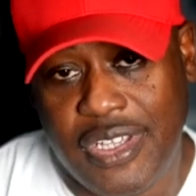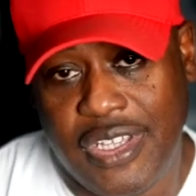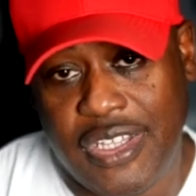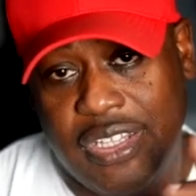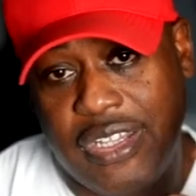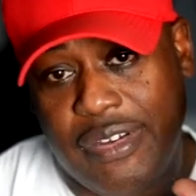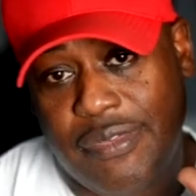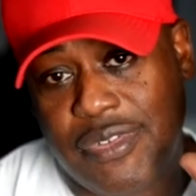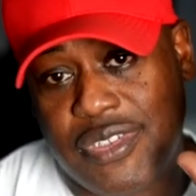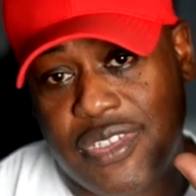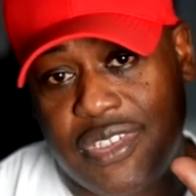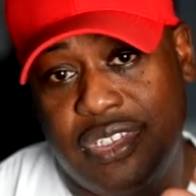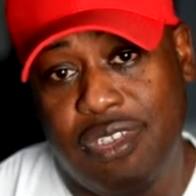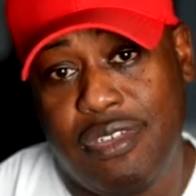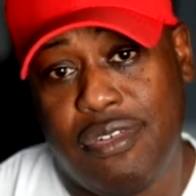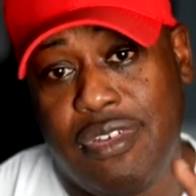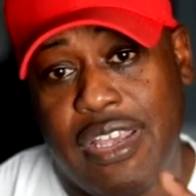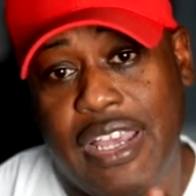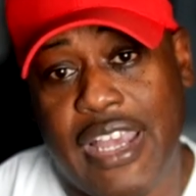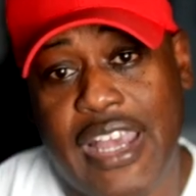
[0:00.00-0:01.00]
and I will see
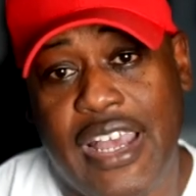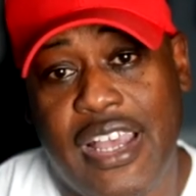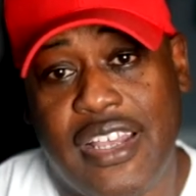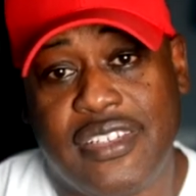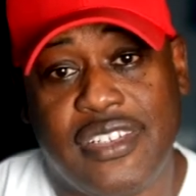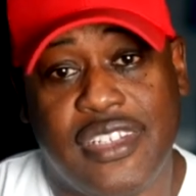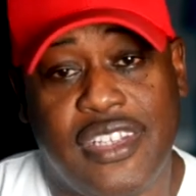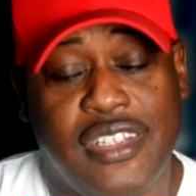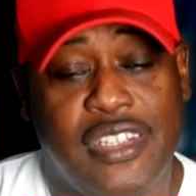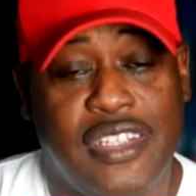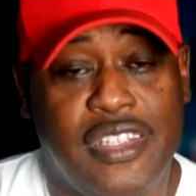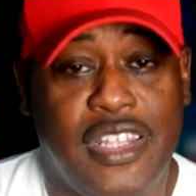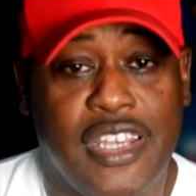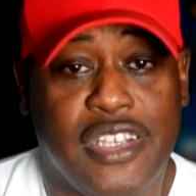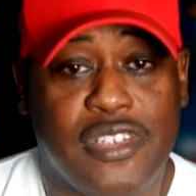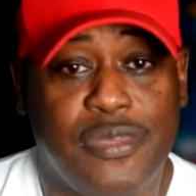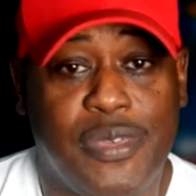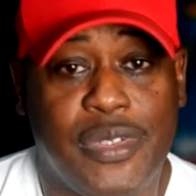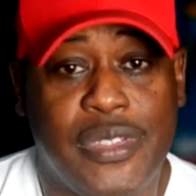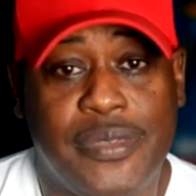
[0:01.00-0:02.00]
you guys in the
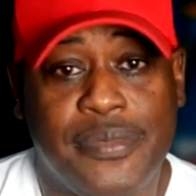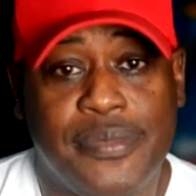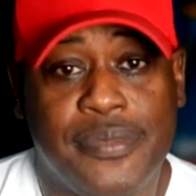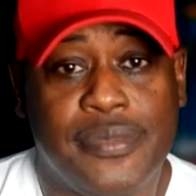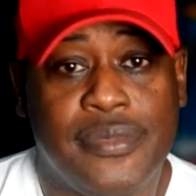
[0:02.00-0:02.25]
next one.